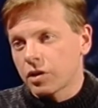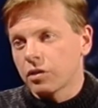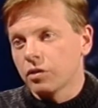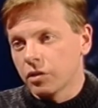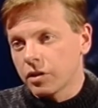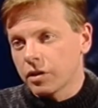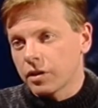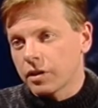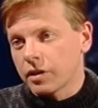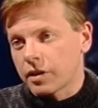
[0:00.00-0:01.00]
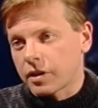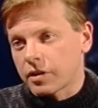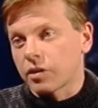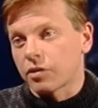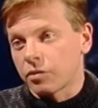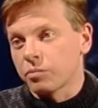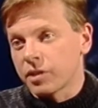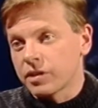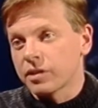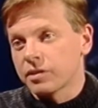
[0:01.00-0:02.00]
look at our own
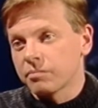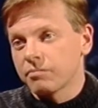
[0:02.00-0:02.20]
racism?